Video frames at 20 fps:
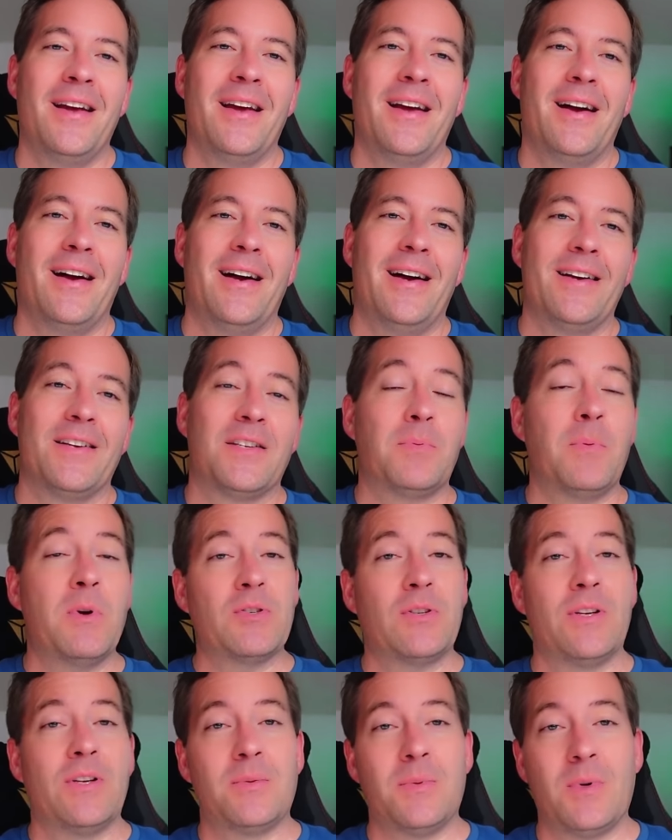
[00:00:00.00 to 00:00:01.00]
uh,
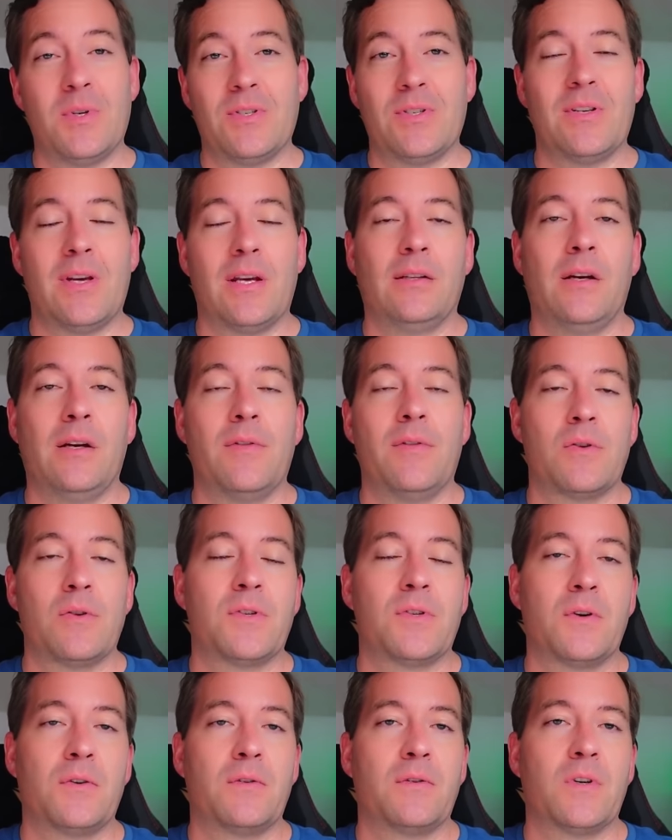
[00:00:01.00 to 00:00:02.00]
especially as much as I love their
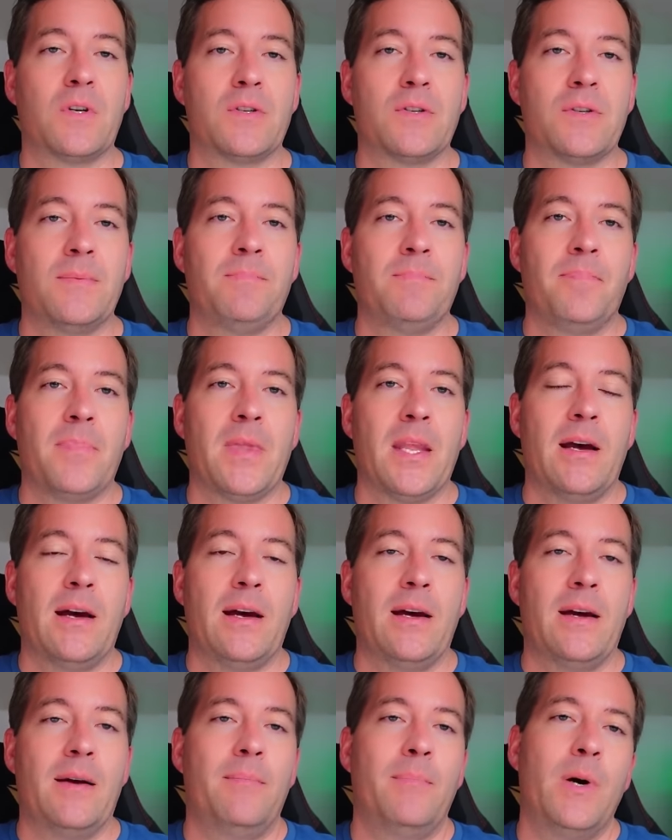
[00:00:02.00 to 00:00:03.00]
servers.
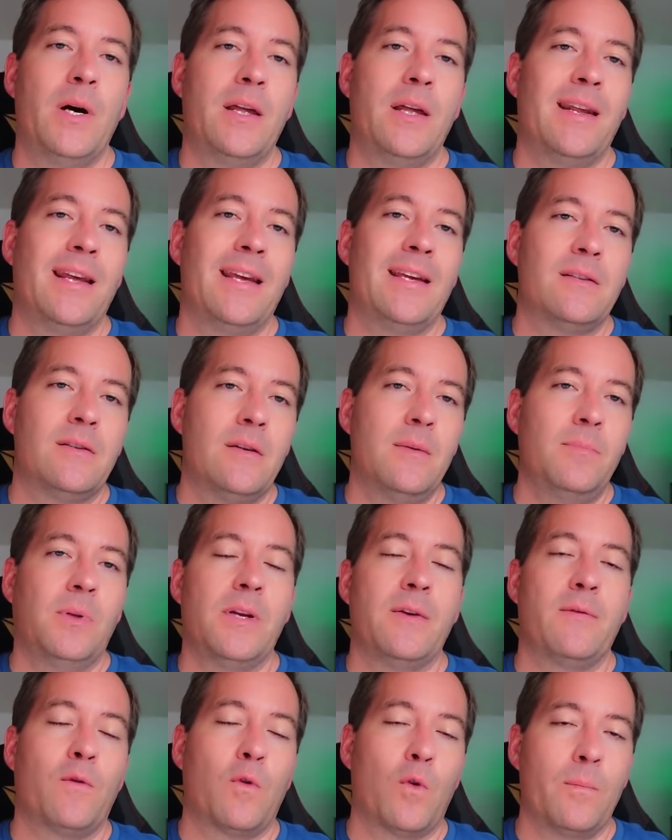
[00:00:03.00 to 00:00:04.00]
Uh, but it's
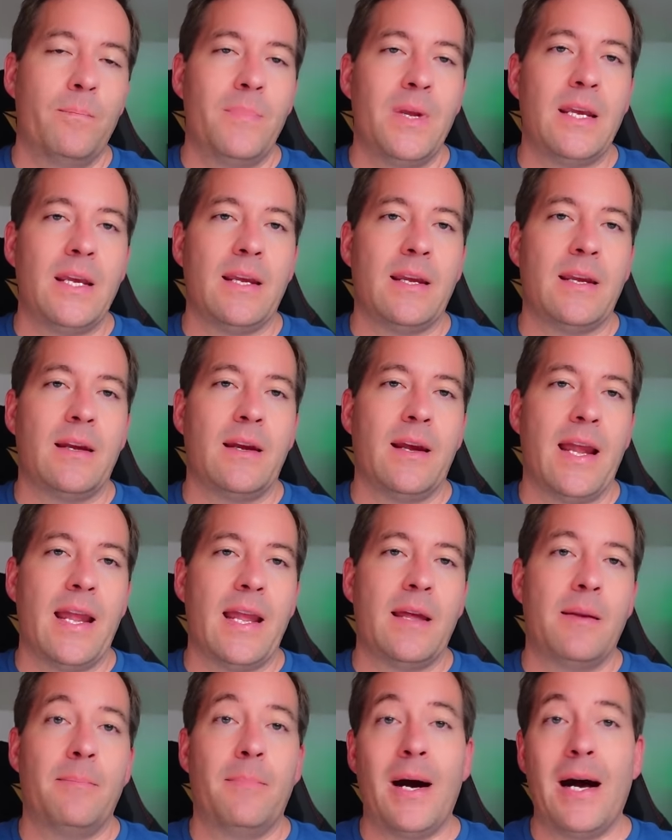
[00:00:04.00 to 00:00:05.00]
simply for me
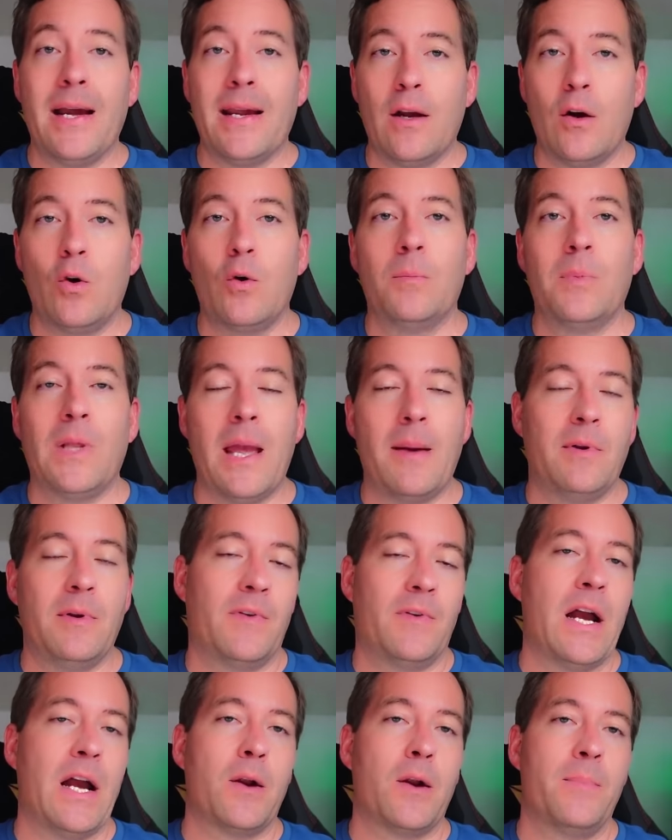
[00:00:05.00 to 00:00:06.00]
and my home lab
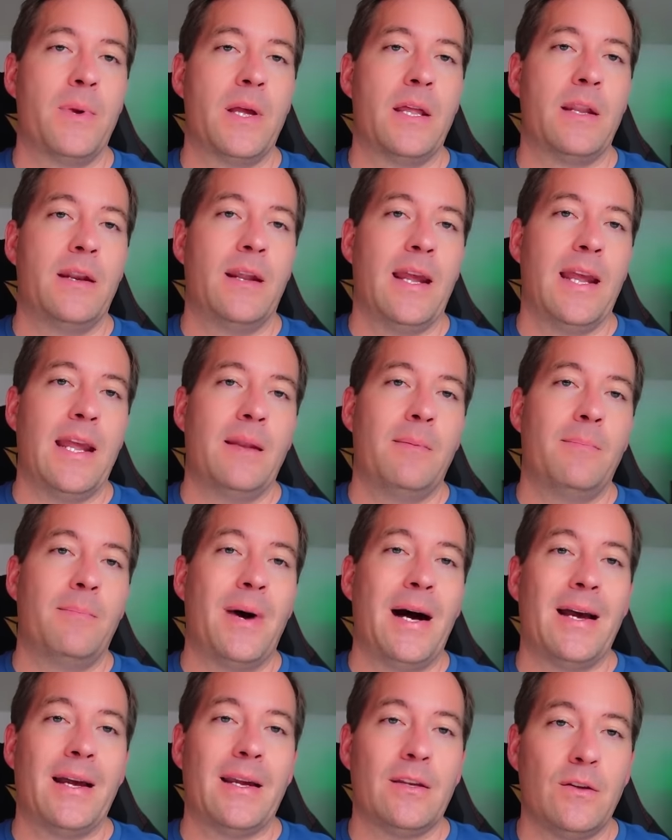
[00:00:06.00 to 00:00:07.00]
environment and
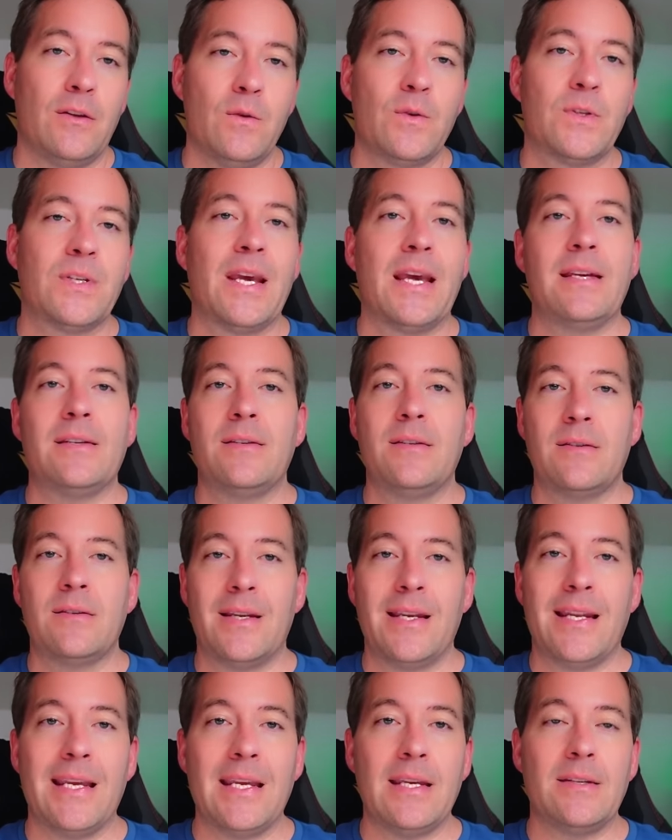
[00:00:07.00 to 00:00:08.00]
my use cases
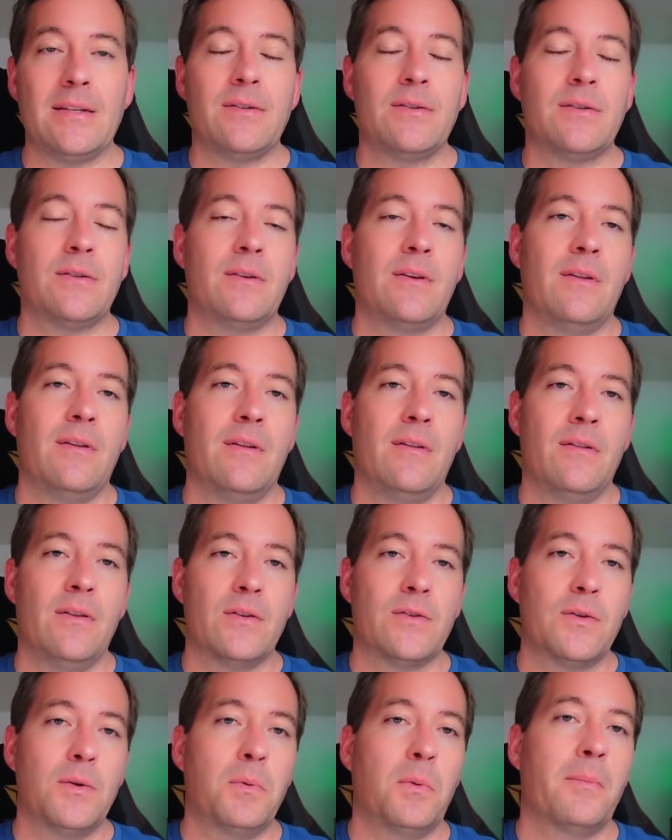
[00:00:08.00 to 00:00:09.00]
and needs. The
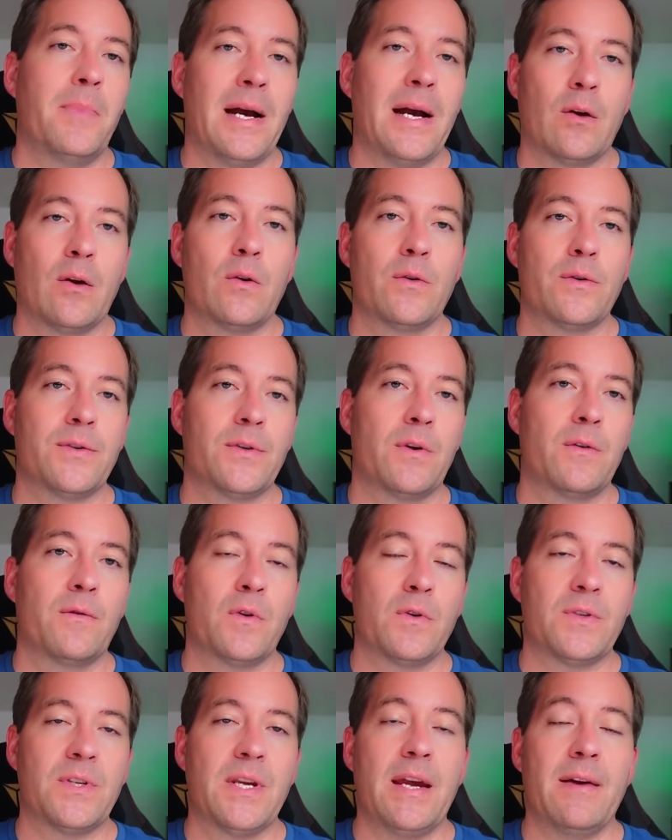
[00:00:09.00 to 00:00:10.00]
Supermicro
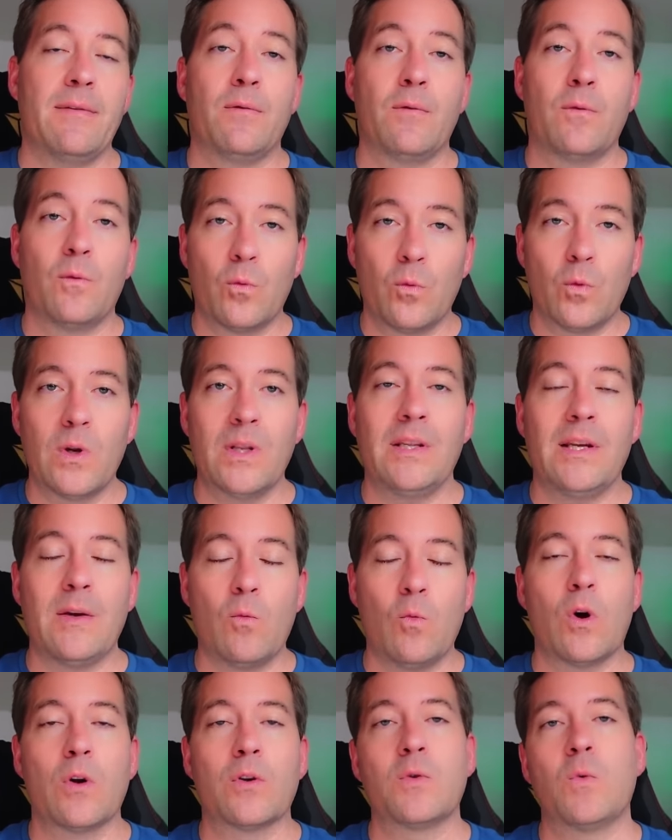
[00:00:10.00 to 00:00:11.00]
servers have really
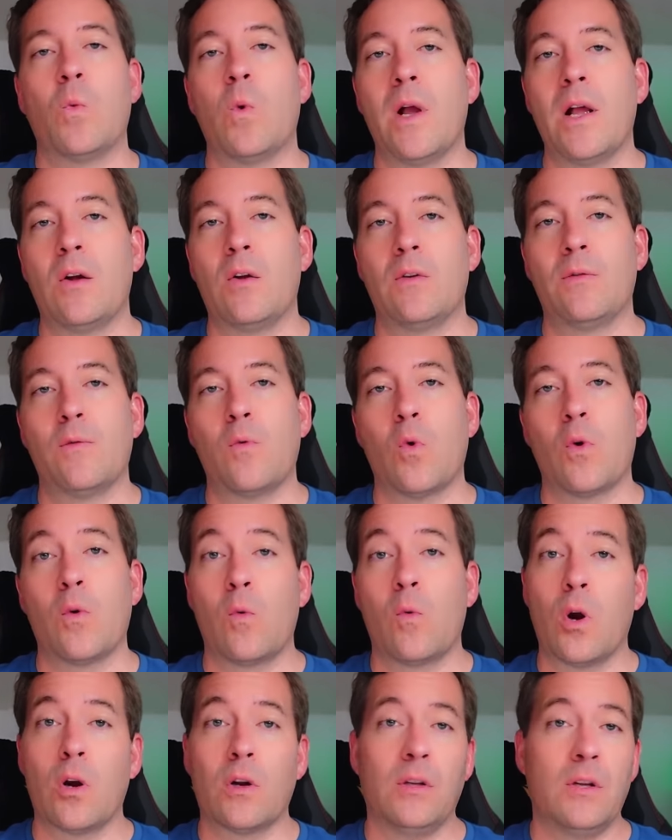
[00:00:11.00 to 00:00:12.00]
worked well for the
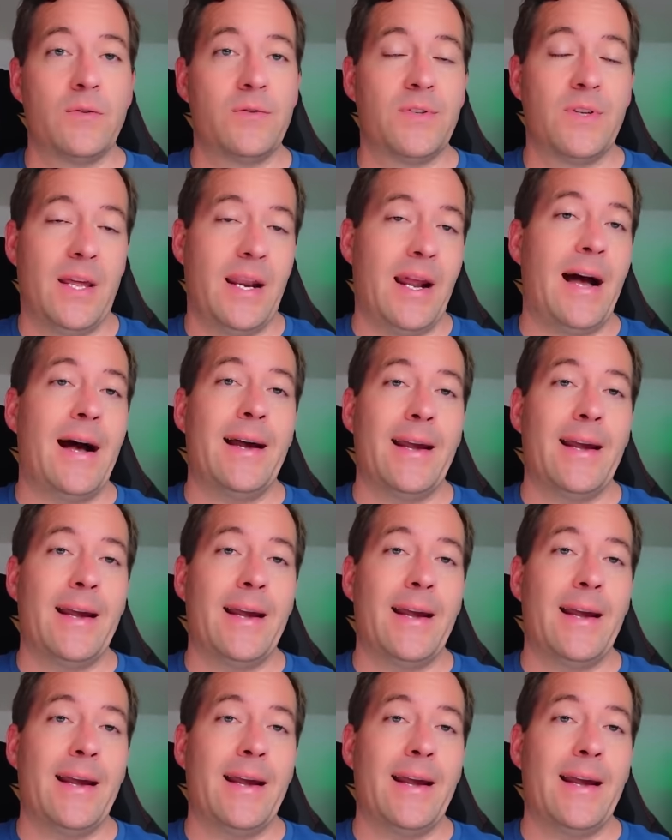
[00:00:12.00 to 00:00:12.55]
workloads that I